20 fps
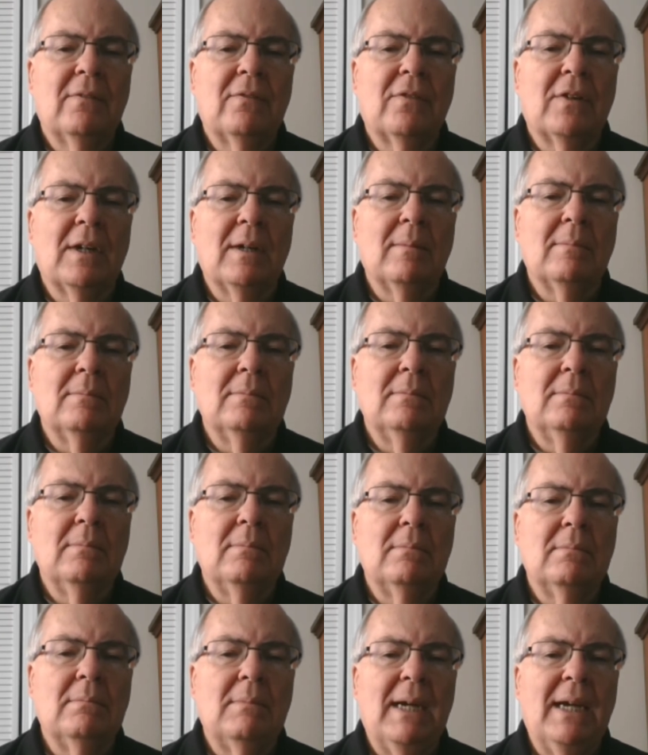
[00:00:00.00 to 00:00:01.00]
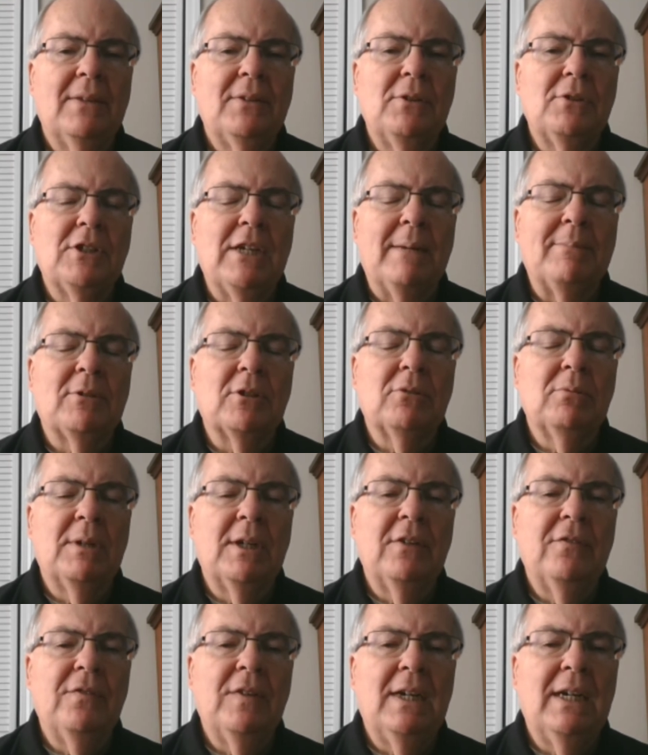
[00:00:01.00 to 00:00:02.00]
from Matthew chapter
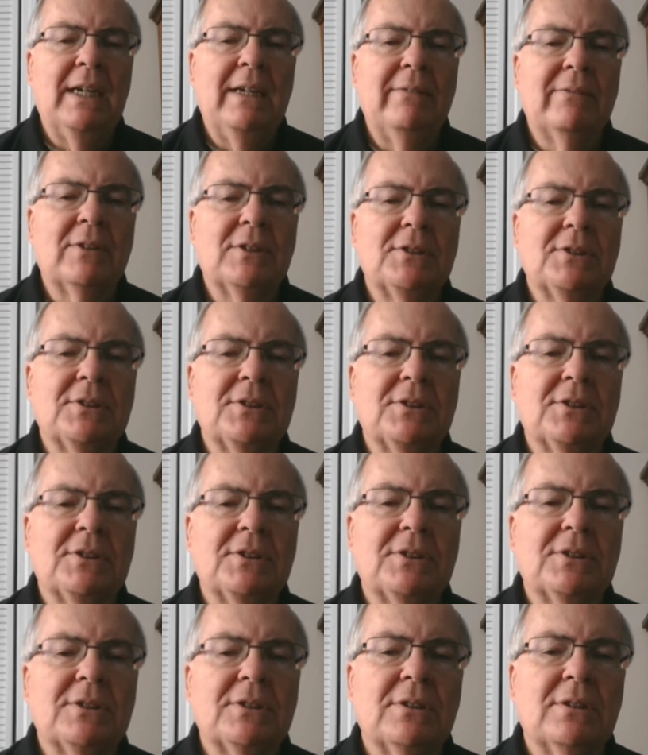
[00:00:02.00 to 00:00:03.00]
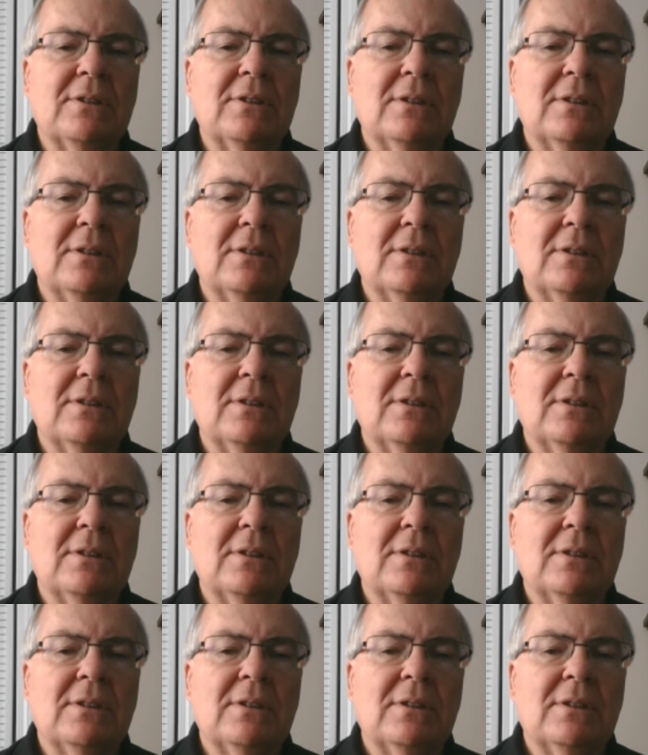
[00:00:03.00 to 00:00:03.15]
25, verses